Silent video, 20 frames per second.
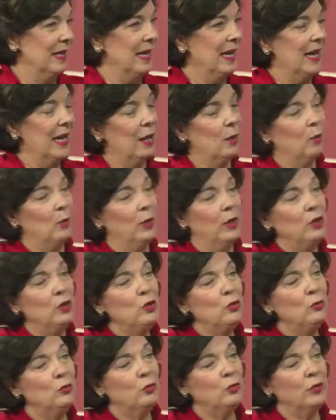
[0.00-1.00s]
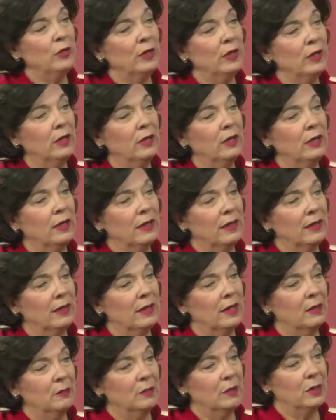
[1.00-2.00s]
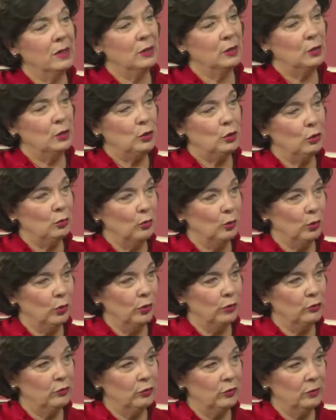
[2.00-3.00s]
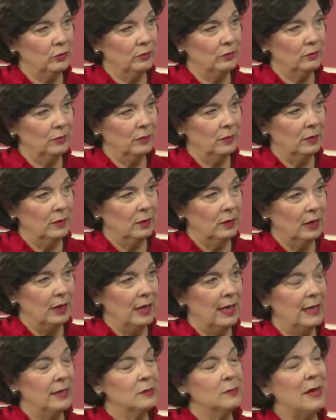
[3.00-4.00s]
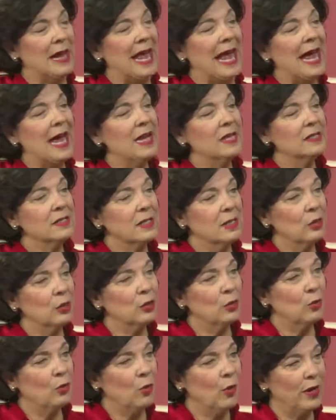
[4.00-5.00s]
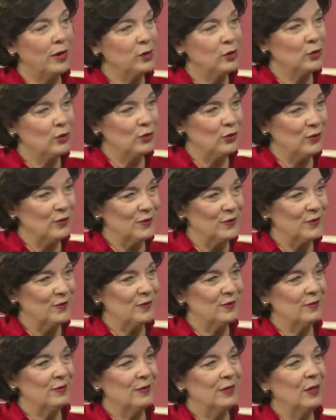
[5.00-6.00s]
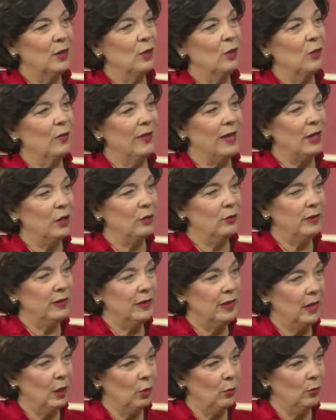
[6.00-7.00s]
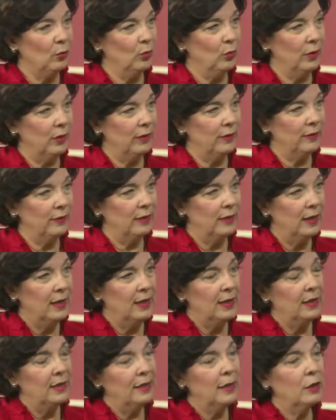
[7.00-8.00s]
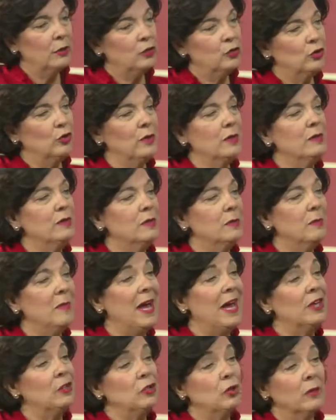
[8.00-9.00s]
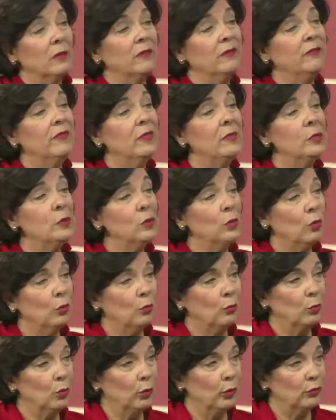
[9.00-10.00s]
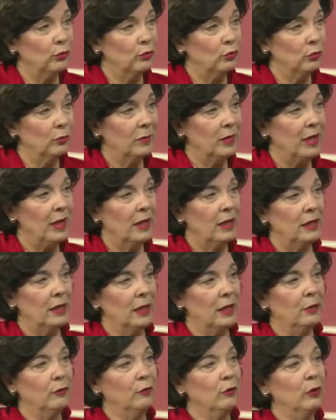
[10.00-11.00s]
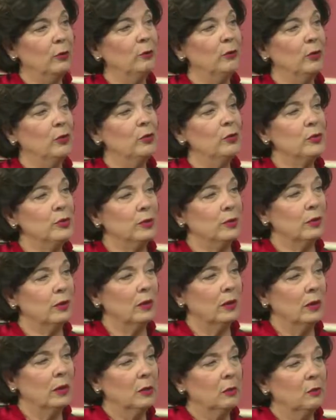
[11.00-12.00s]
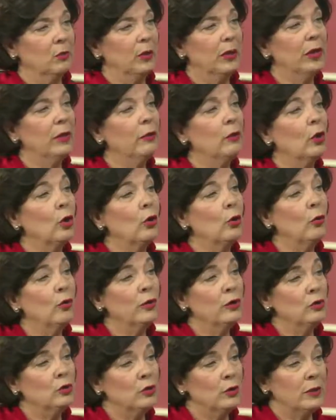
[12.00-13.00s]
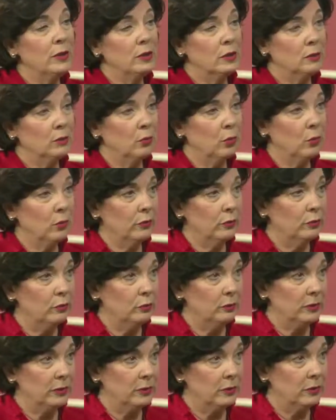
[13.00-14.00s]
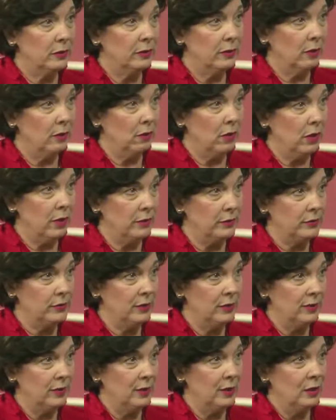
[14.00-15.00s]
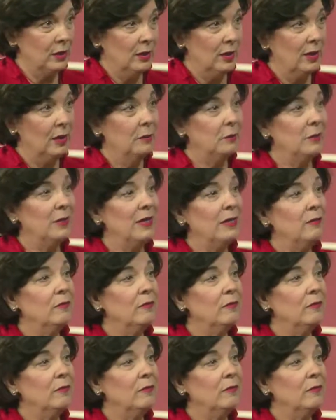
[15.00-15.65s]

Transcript: And when you bring them into your boardroom, it's about asking the questions that you need help with. Now just imagine a physical boardroom and every person bringing their own enchanted boardroom into their heart, being